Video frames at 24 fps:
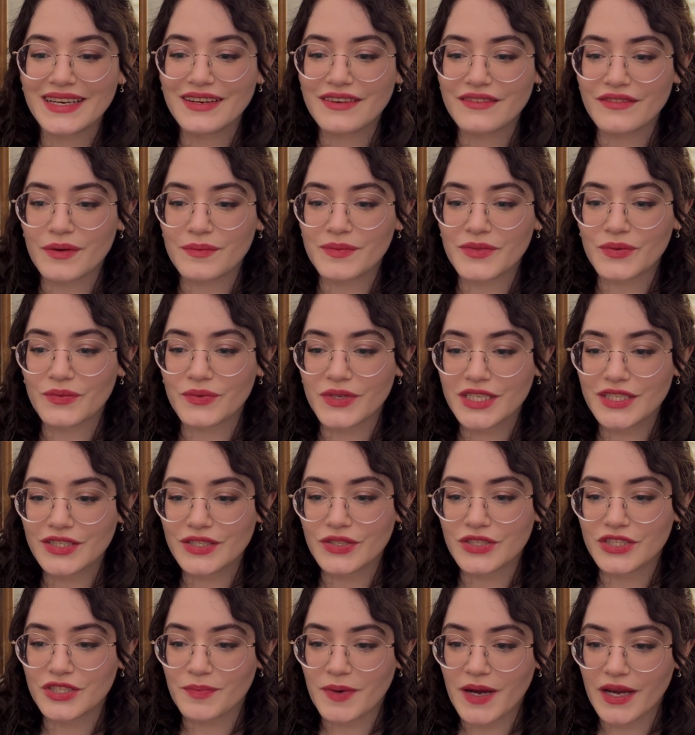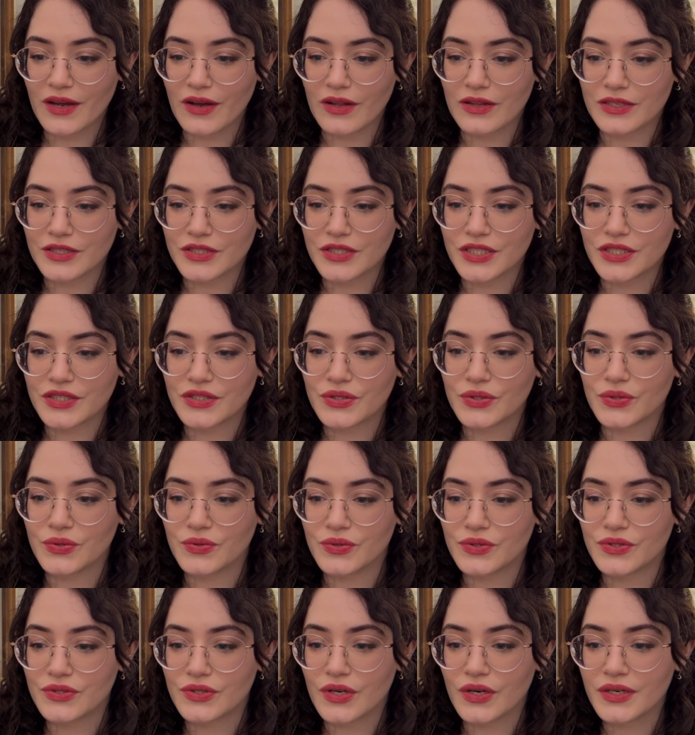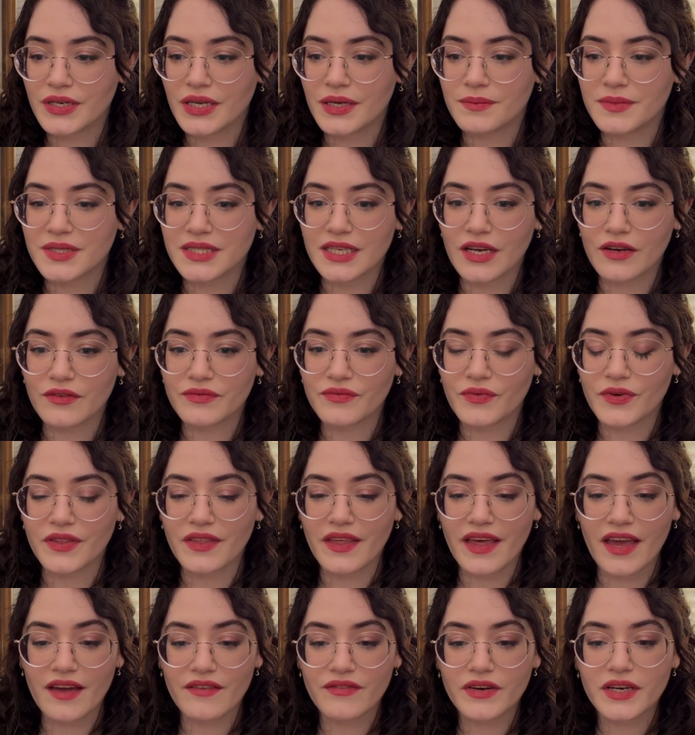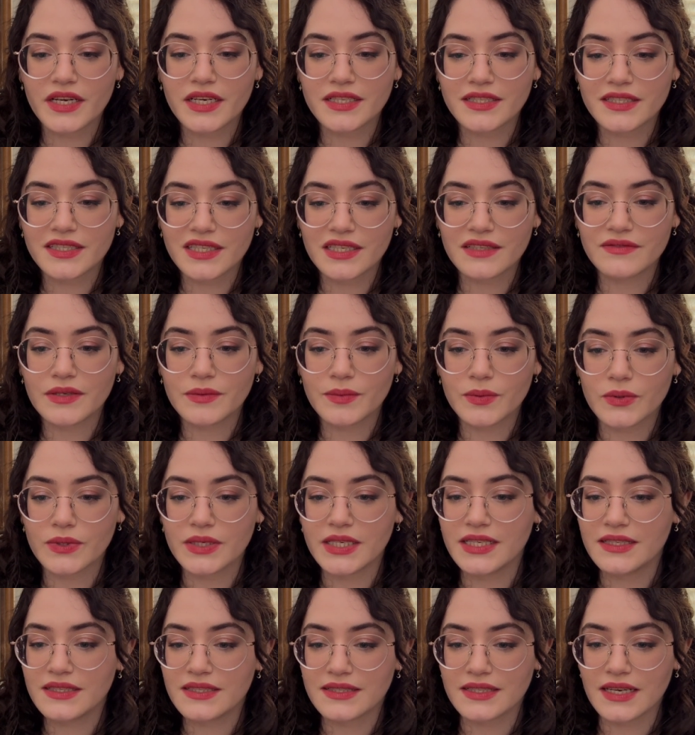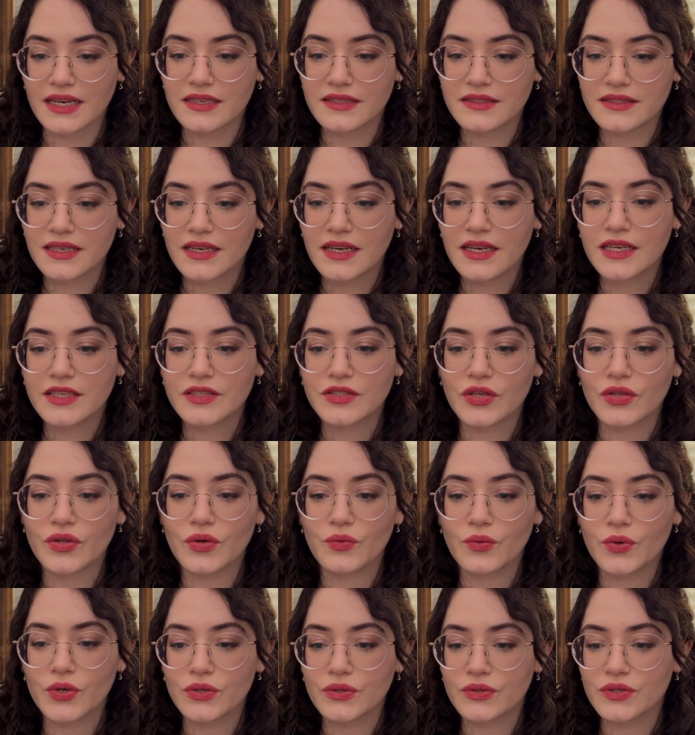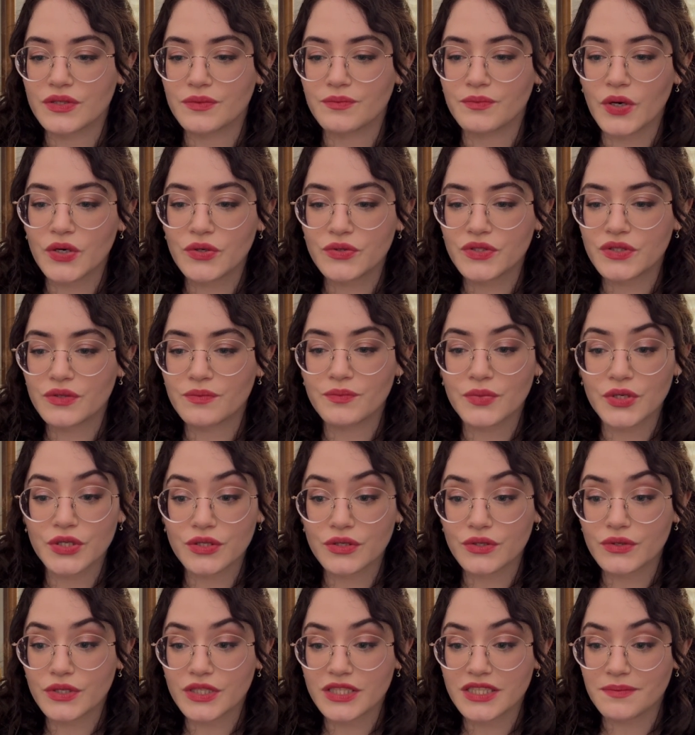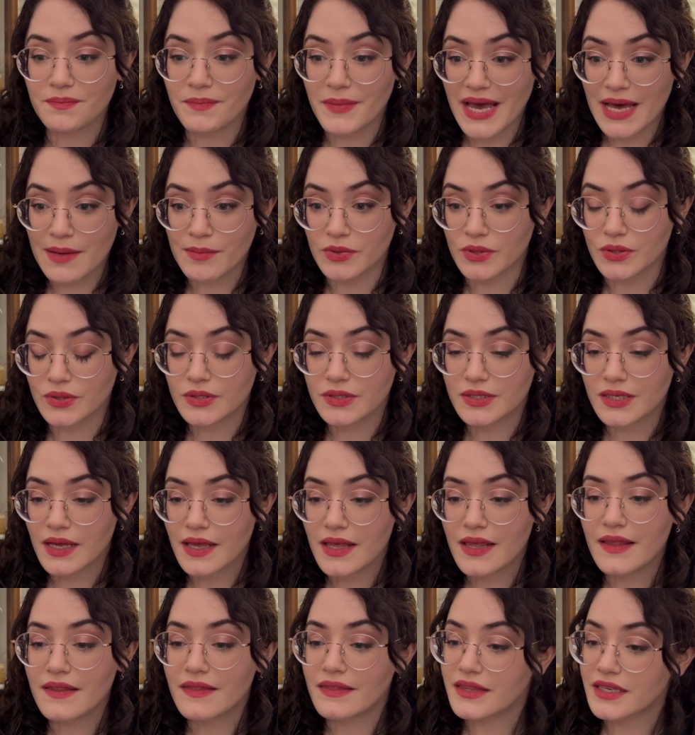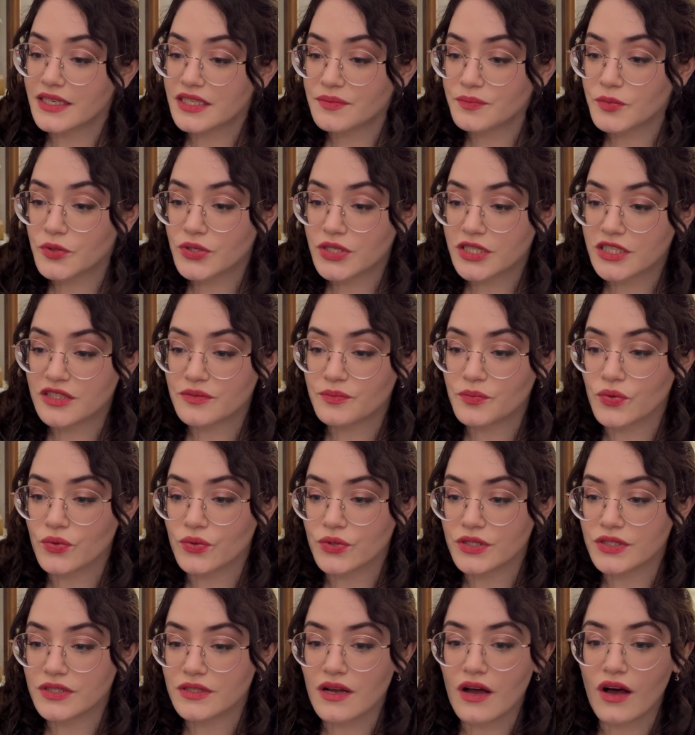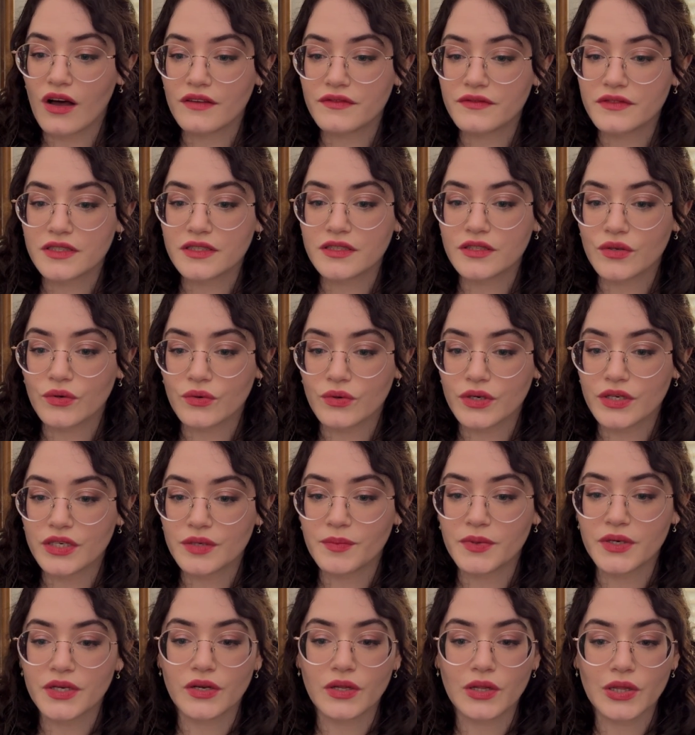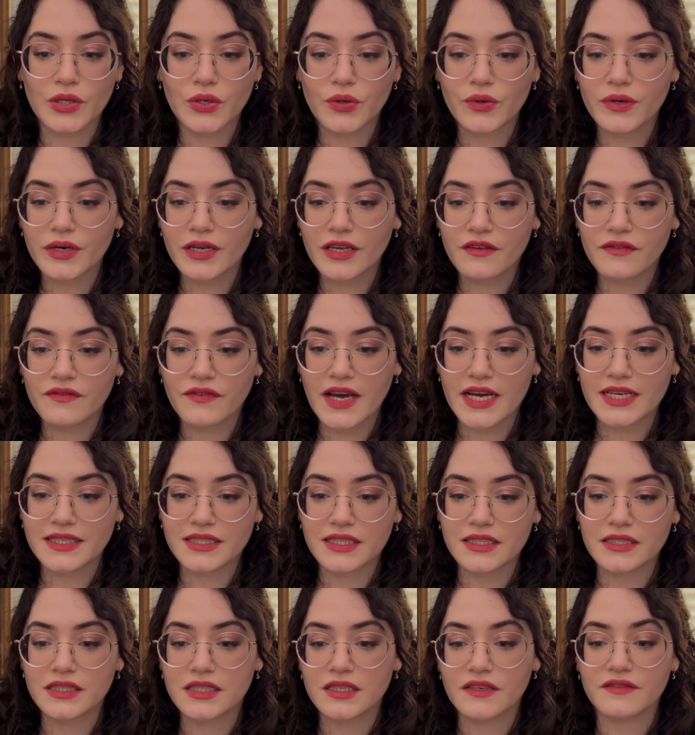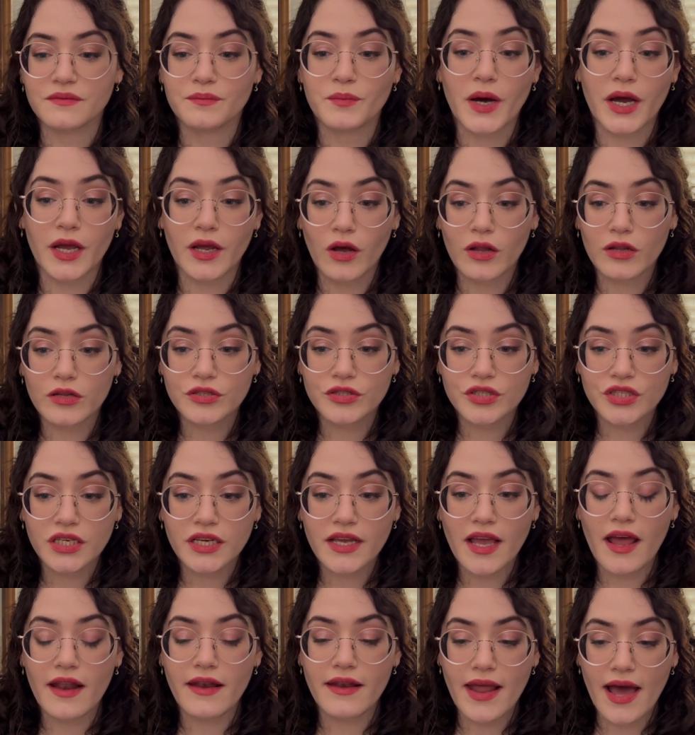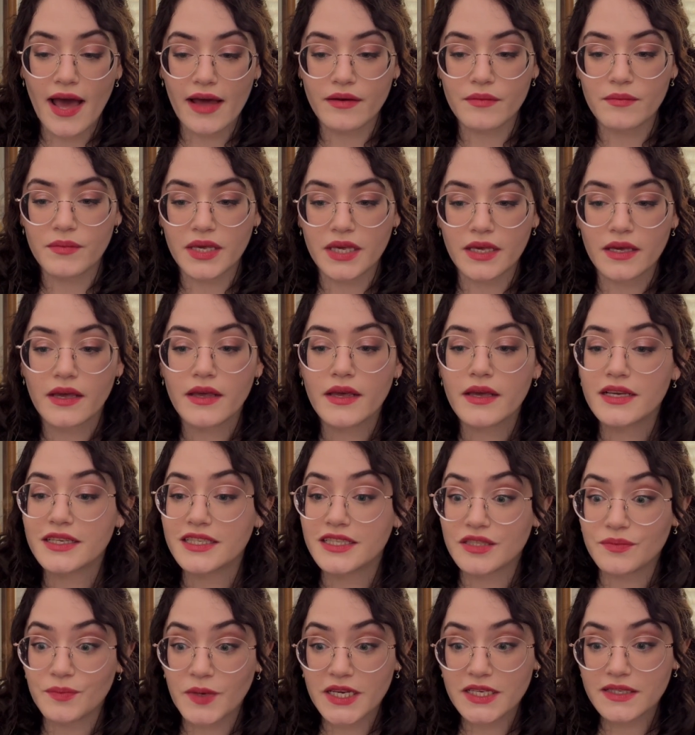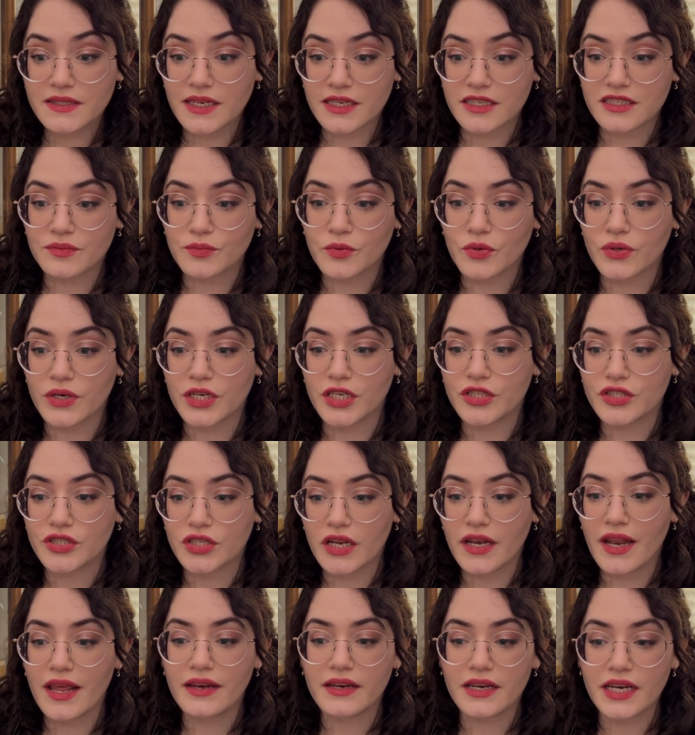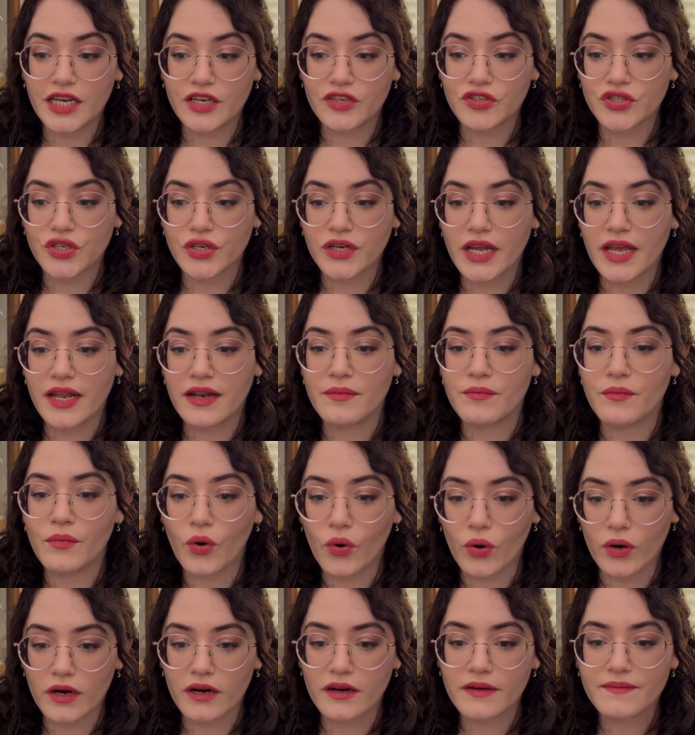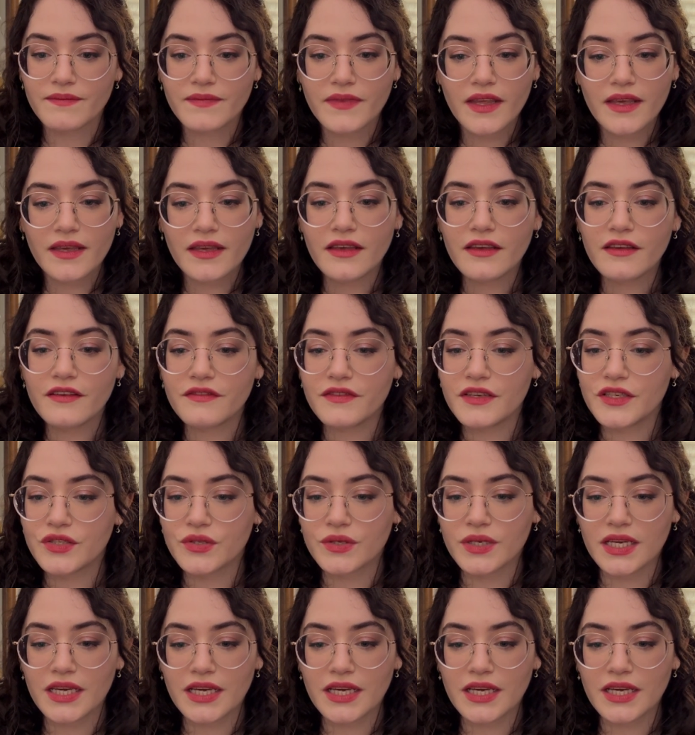From the research biologist who stung himself with every conceivable insect to the world's most murderous mammals, this book explores oft-ignored but alluring facets of biology, anatomy, space exploration, nature, and more. Featuring